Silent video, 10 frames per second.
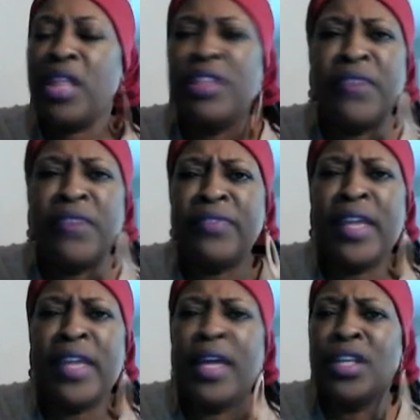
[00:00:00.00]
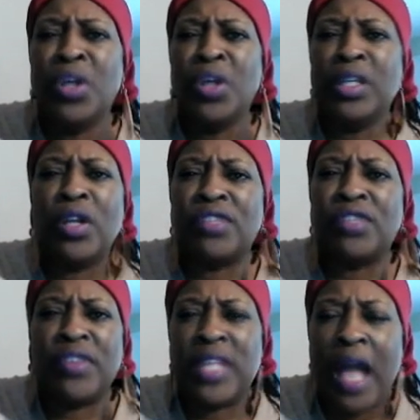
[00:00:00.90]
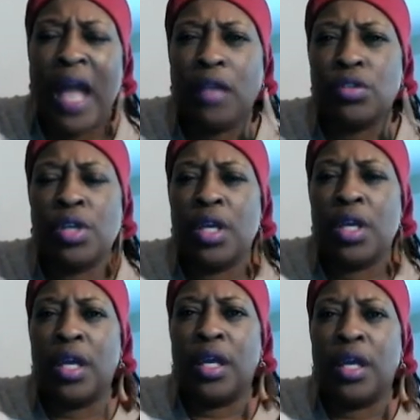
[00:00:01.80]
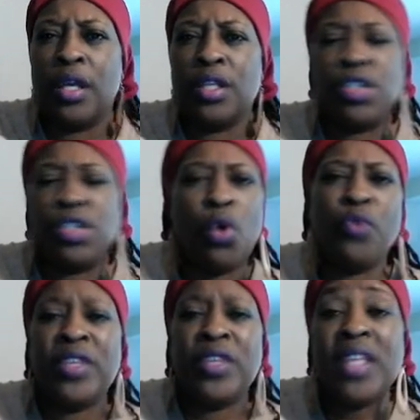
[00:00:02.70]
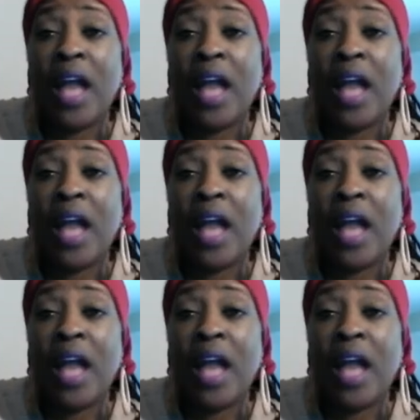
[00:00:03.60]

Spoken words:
the 50, you only lost $50. So $50